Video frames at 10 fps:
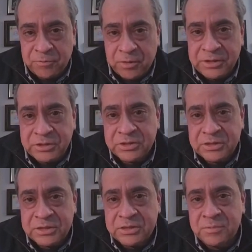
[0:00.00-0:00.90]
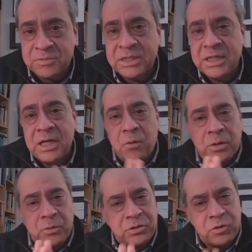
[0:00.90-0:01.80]
preparation systems?
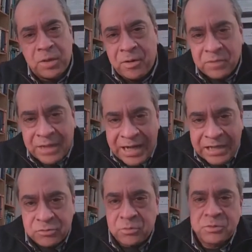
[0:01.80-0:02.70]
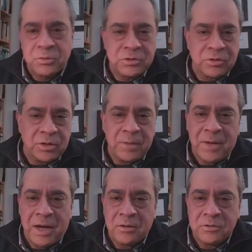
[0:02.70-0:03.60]
When we talk about classrooms, we're talking
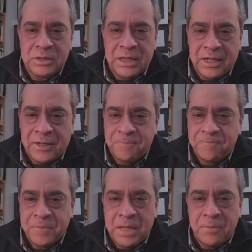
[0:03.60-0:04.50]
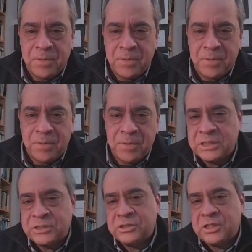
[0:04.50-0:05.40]
about
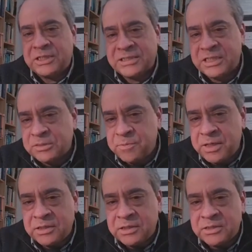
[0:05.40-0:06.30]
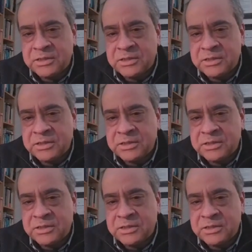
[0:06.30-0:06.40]
implementing digital assessment,